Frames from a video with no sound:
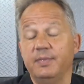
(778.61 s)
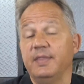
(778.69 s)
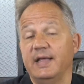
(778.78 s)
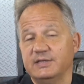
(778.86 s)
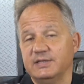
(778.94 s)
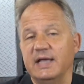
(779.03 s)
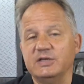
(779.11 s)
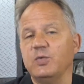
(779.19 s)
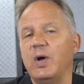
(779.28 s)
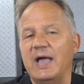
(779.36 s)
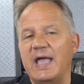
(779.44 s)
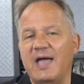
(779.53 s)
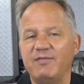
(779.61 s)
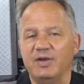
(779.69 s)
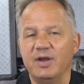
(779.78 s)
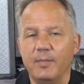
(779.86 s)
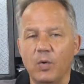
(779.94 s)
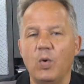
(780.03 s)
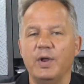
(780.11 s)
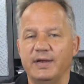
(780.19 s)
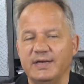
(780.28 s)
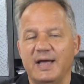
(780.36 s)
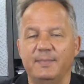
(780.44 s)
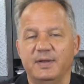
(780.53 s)
That's, that's why having number one
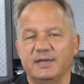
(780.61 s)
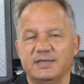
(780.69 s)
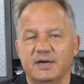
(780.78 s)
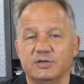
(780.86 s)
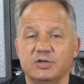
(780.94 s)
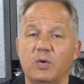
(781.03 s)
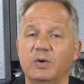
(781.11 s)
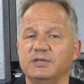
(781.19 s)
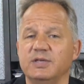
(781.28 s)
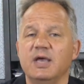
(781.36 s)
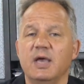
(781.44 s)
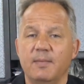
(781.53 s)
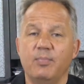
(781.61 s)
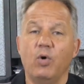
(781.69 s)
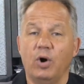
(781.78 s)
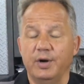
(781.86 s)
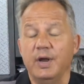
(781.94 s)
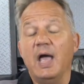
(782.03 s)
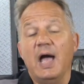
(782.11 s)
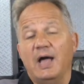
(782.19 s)
at top dead center is always important.